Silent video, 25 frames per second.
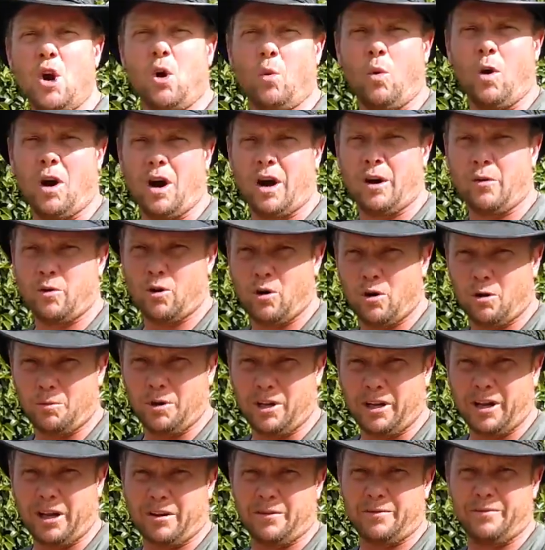Well, I wrote him
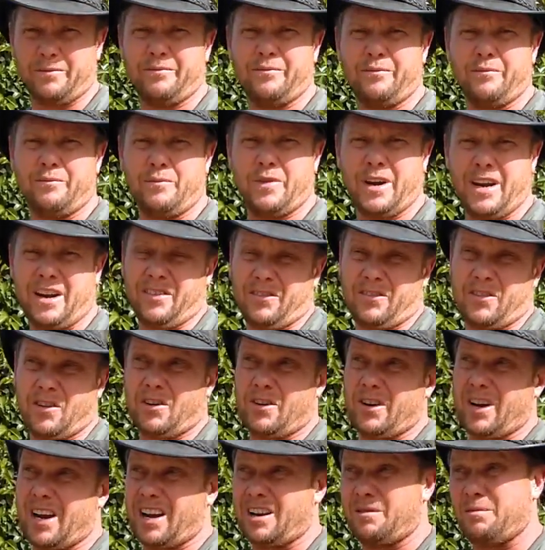a letter it
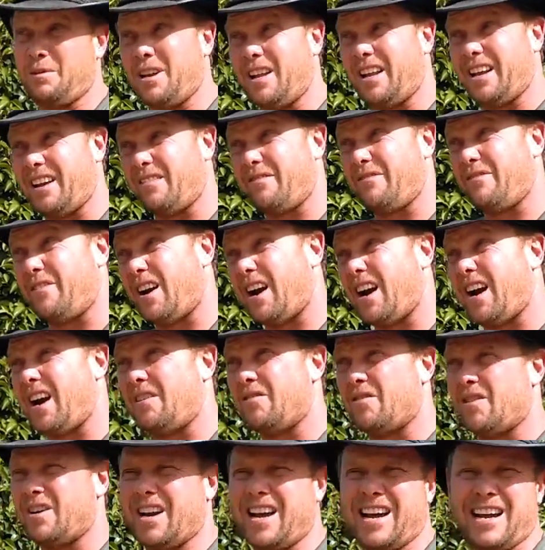turned out to be like a
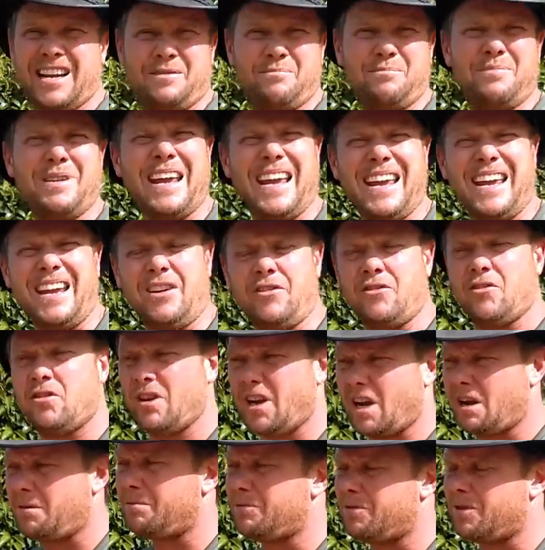five or nine page.
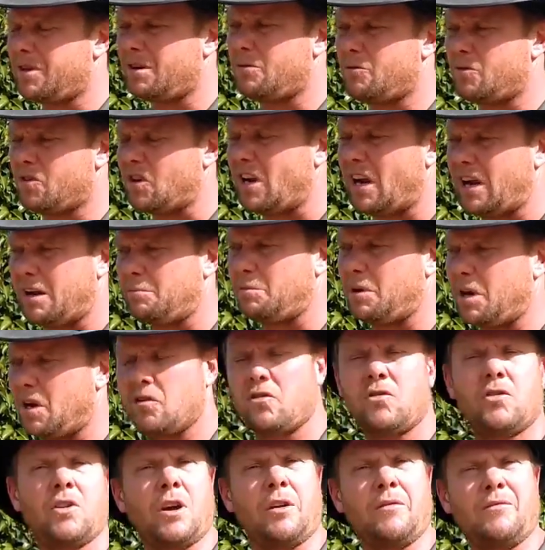Yeah, I think it was a nine
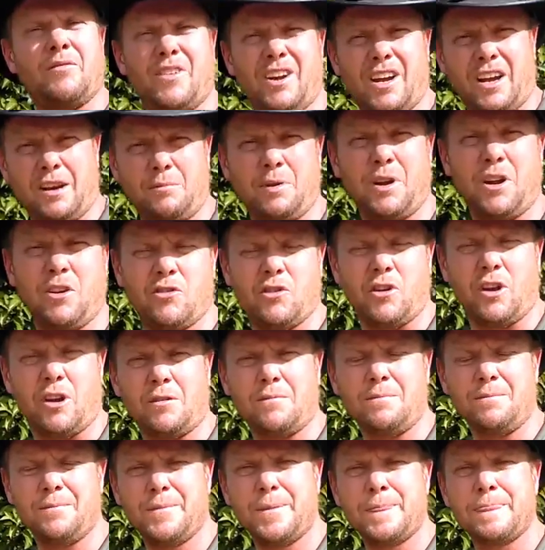page. Yeah, nine page
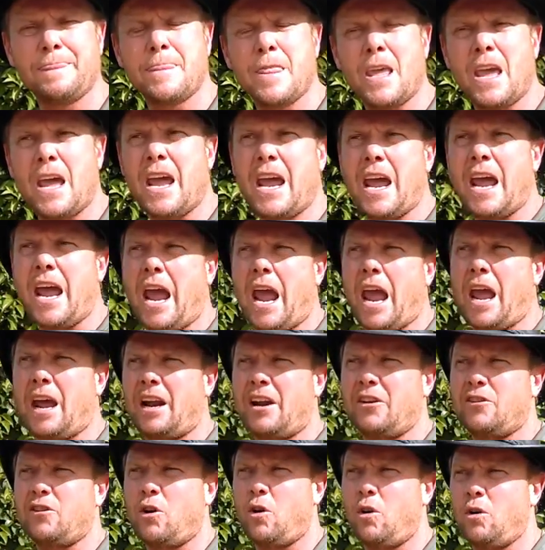letter. And
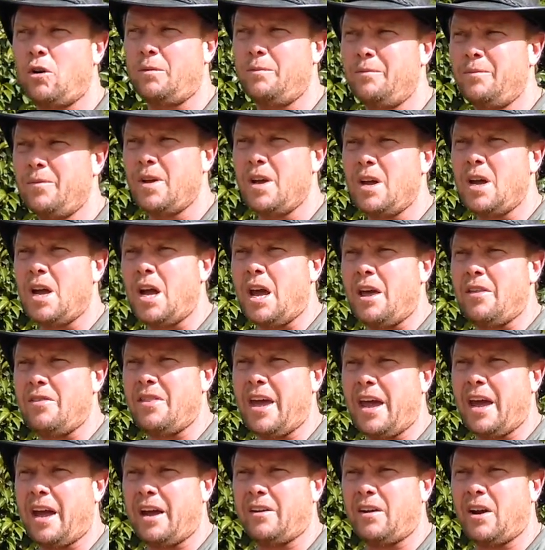I told them
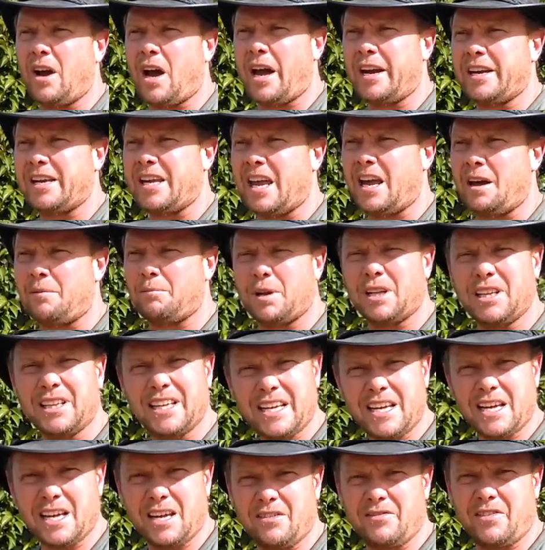that I can't
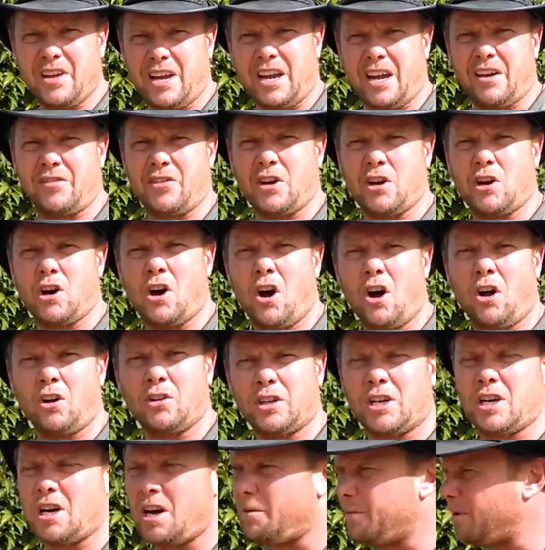believe they had the gall
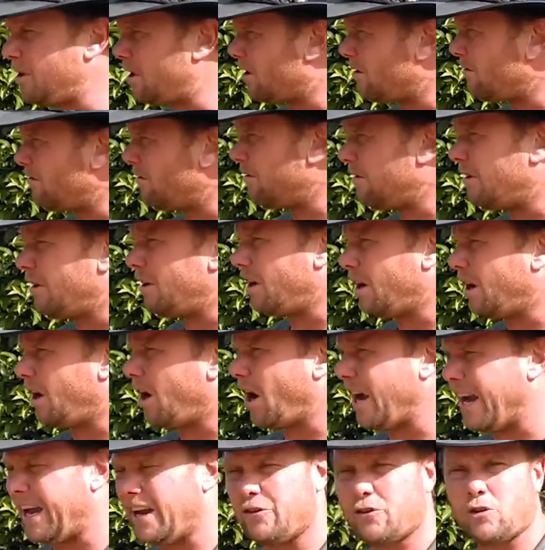to come here,
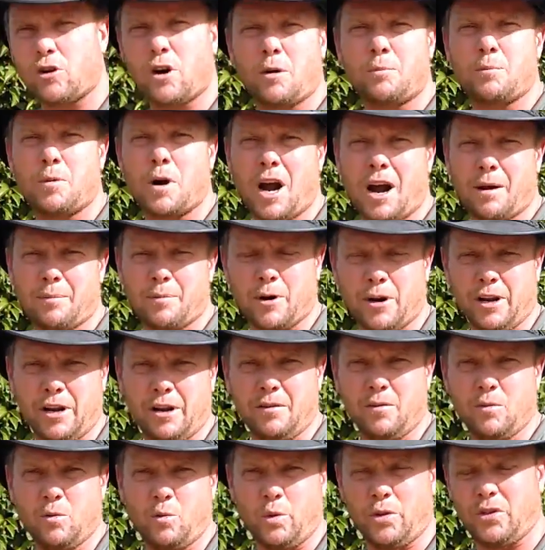enter our property
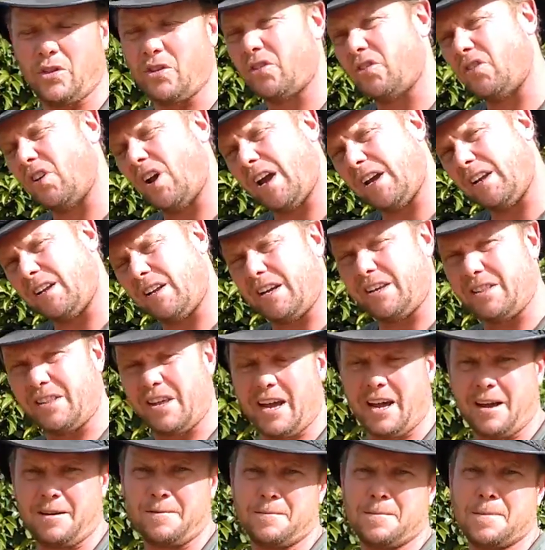with the sign like
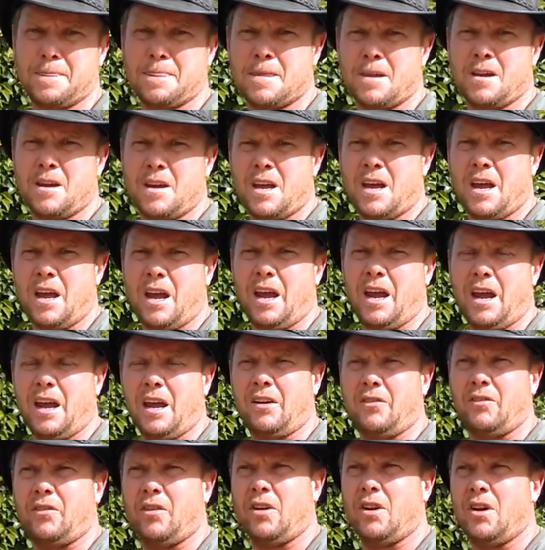that,
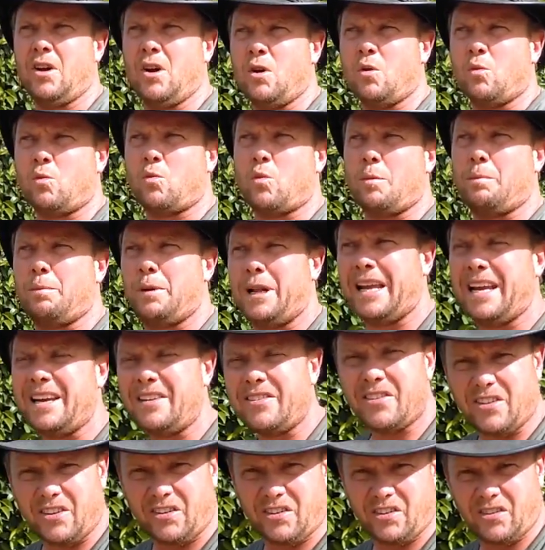and
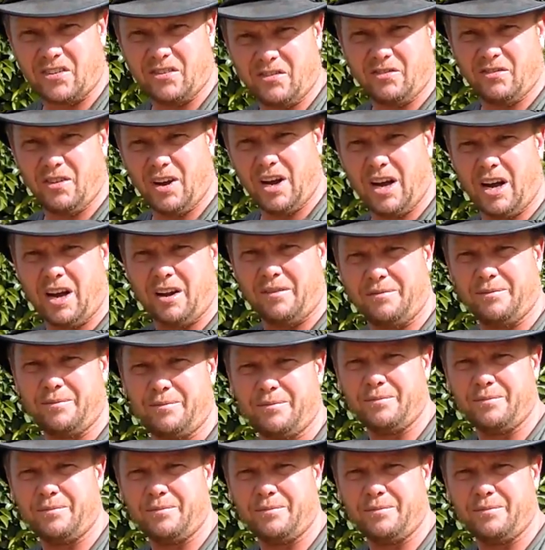replace this uh,